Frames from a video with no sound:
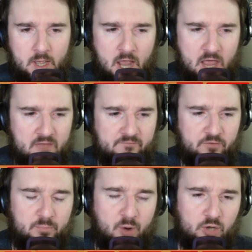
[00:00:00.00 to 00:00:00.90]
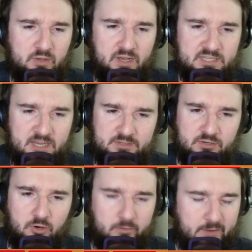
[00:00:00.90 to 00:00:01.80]
And then for the parlays, I'm still
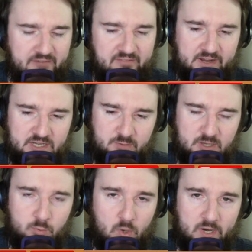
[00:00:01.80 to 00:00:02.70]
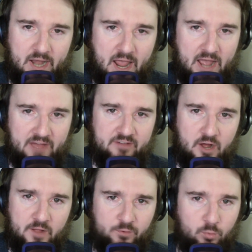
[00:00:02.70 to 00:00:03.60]
going to ride Vegas plus one and a half
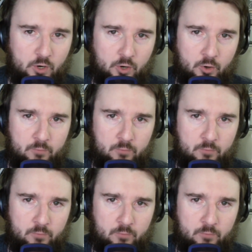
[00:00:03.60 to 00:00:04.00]
on the road.